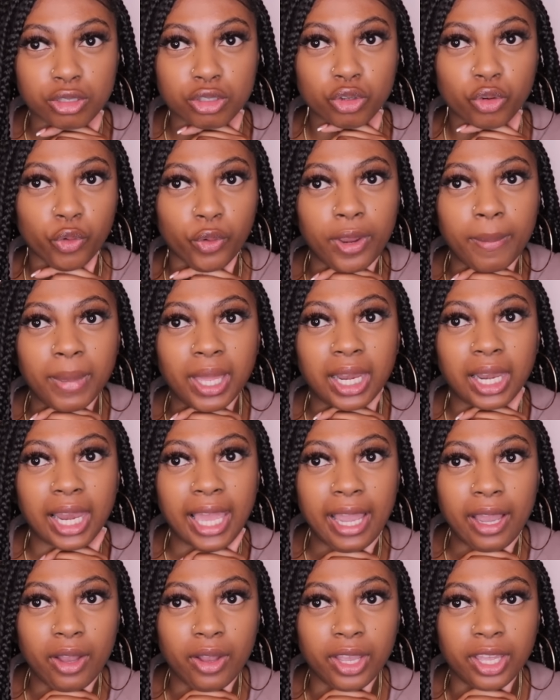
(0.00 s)
screaming
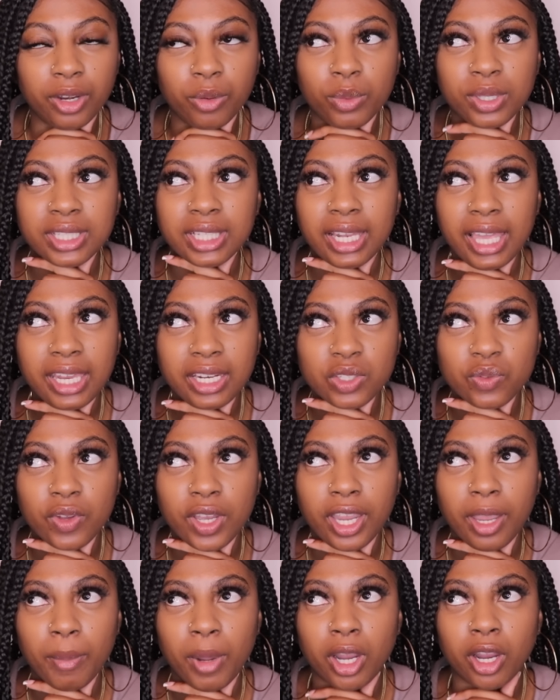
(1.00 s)
loud, and it was late as
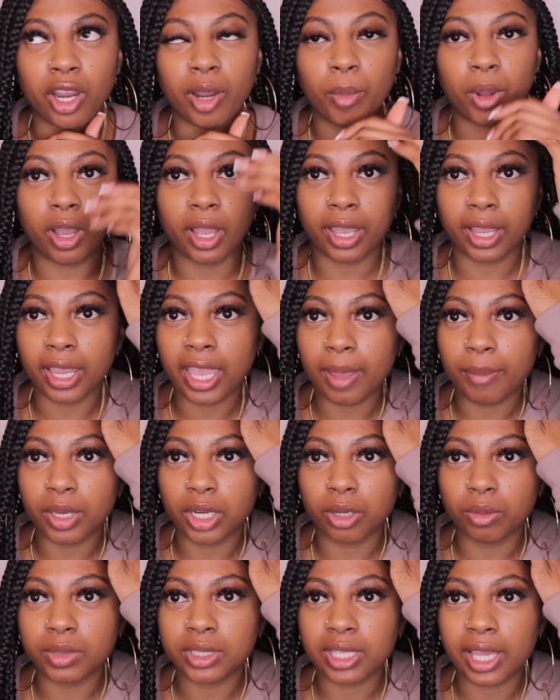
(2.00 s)
fuck, and my grandma had came
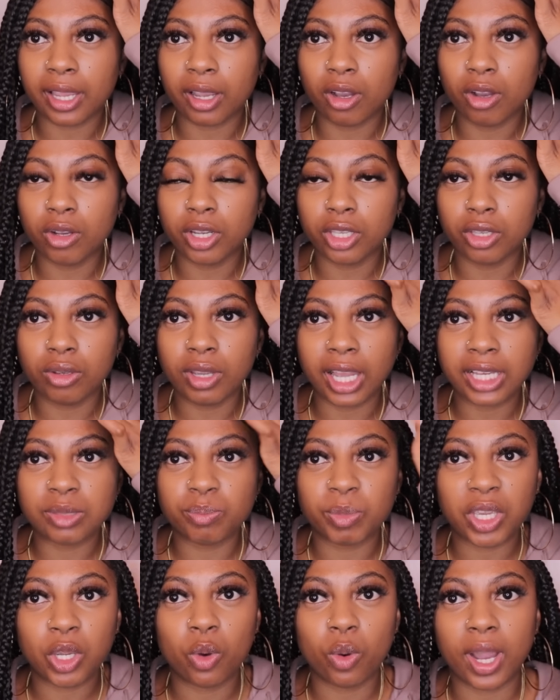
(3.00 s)
in there and was like, oh, can you guys
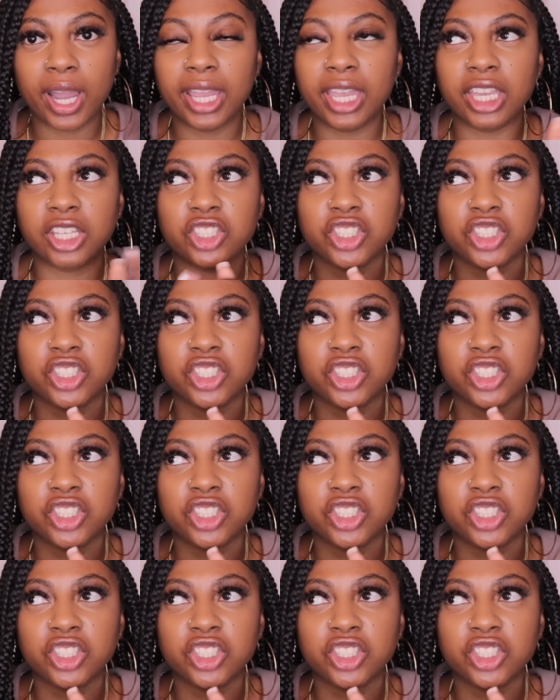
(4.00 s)
be quiet?